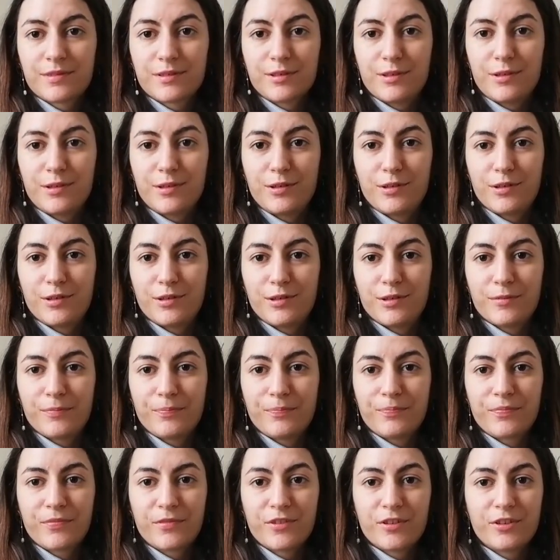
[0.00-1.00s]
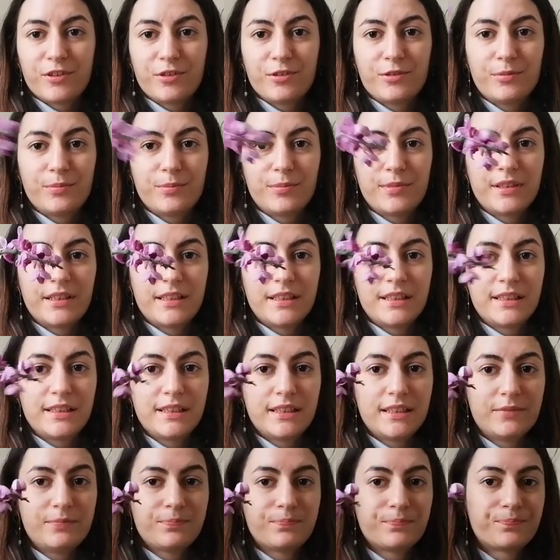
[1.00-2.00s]
Oh, so
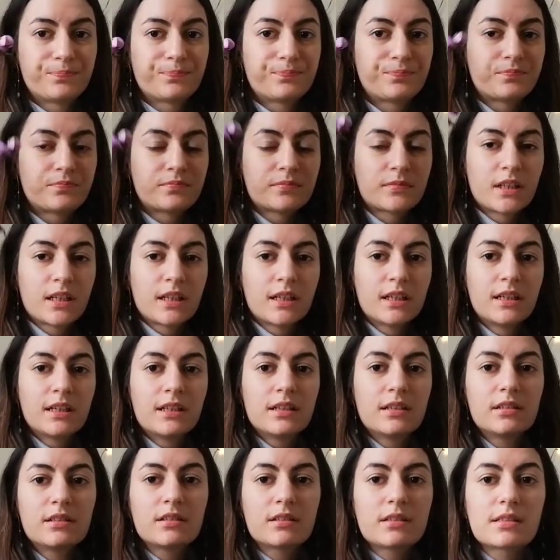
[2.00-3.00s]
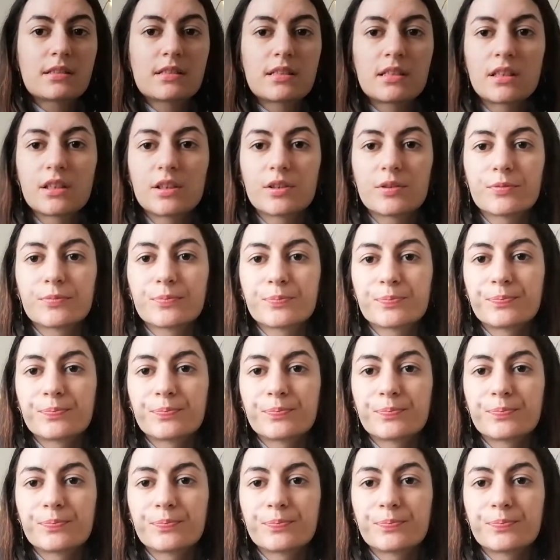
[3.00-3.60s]
pretty. Looks cute.